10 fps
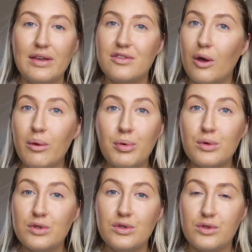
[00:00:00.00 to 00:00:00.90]
It's so
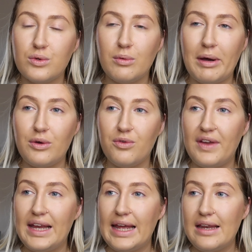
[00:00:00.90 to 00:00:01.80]
important to talk about your
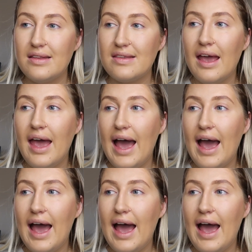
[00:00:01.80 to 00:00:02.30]
feelings.